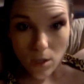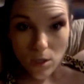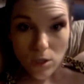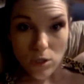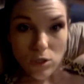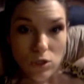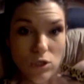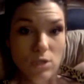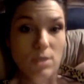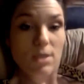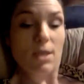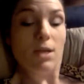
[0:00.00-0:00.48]

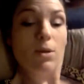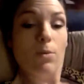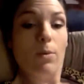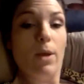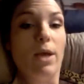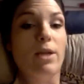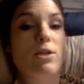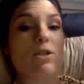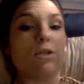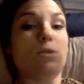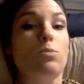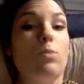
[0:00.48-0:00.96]
She's like, well,
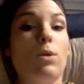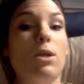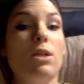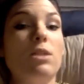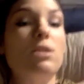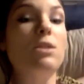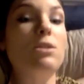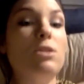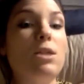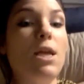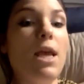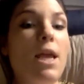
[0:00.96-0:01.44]
I just wanted
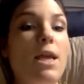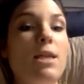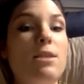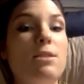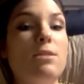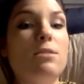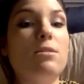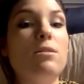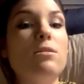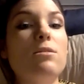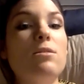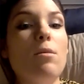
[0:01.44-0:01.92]
to
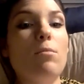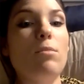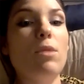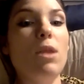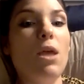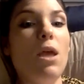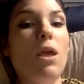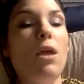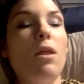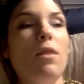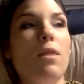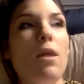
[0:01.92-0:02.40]
taste
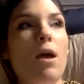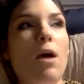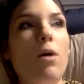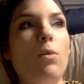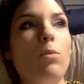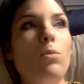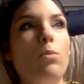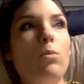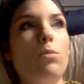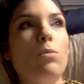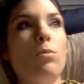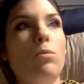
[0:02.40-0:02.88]
something
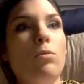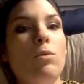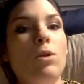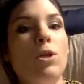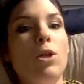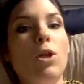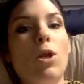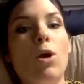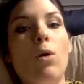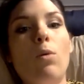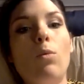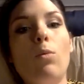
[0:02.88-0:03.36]
that,
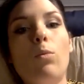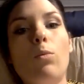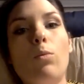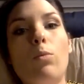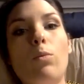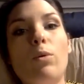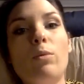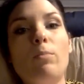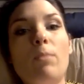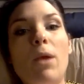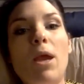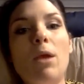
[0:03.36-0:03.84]
you know,
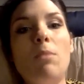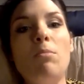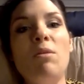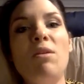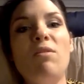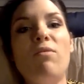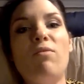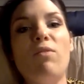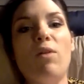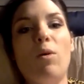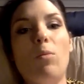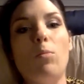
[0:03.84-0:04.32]
would make me
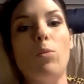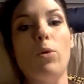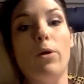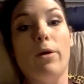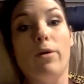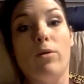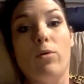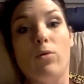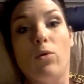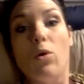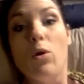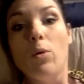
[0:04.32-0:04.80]
feel
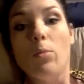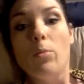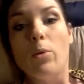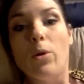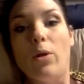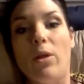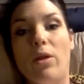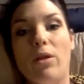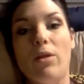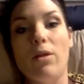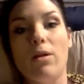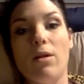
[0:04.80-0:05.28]
more
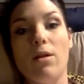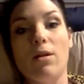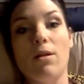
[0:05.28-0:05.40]
normal.